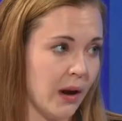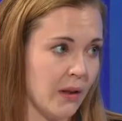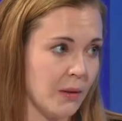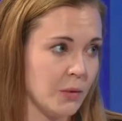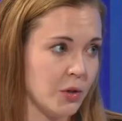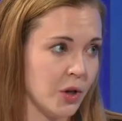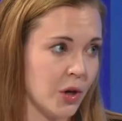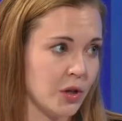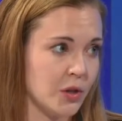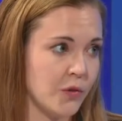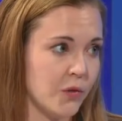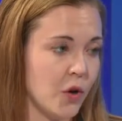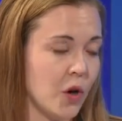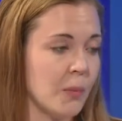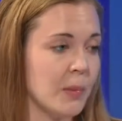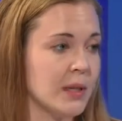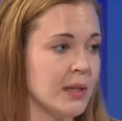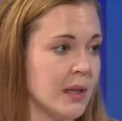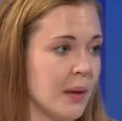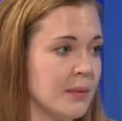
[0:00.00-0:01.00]
A lot of them charge for
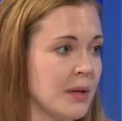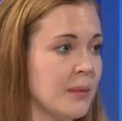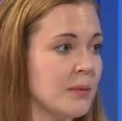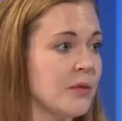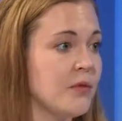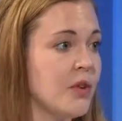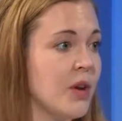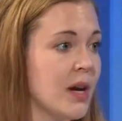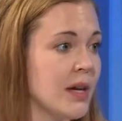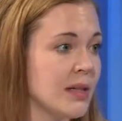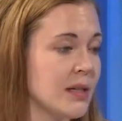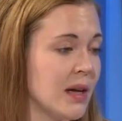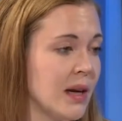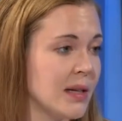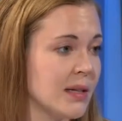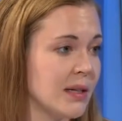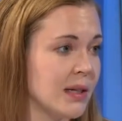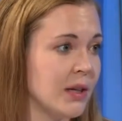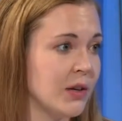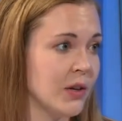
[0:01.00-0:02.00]
it, but sometimes if you ask
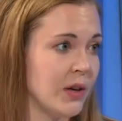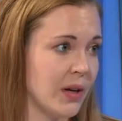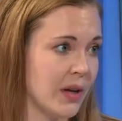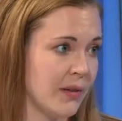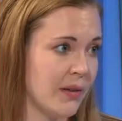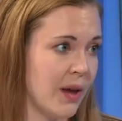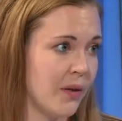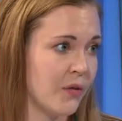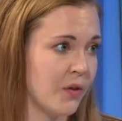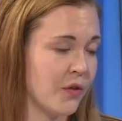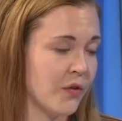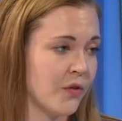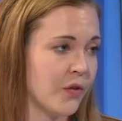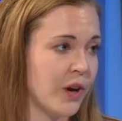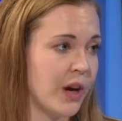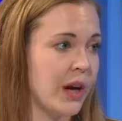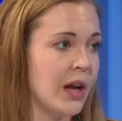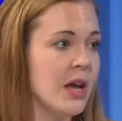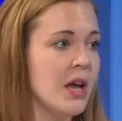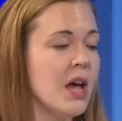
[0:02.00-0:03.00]
nicely, you can get that for
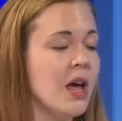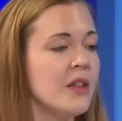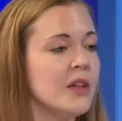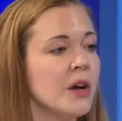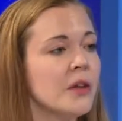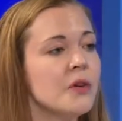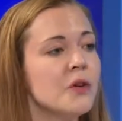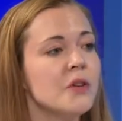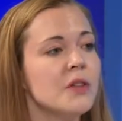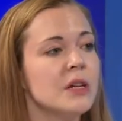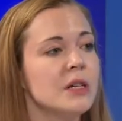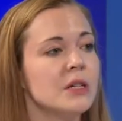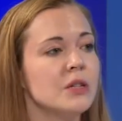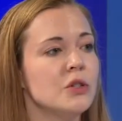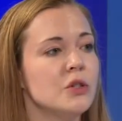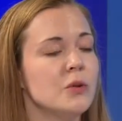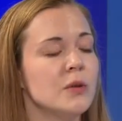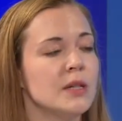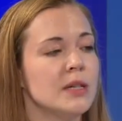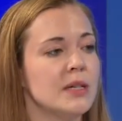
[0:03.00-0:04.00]
free. The other thing
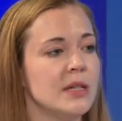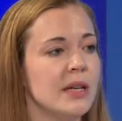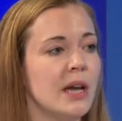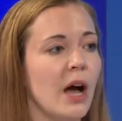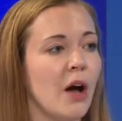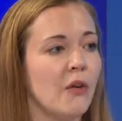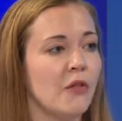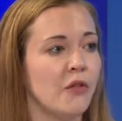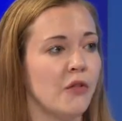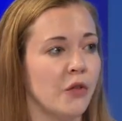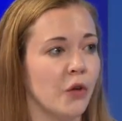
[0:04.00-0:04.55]
to do is see how